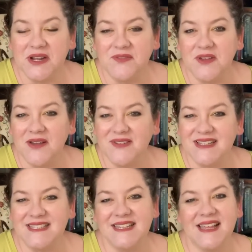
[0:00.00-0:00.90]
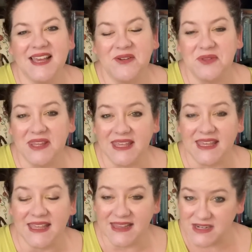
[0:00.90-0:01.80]
If you have not seen that, I will link
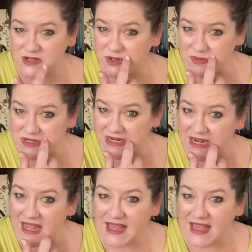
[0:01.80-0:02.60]
it in the description.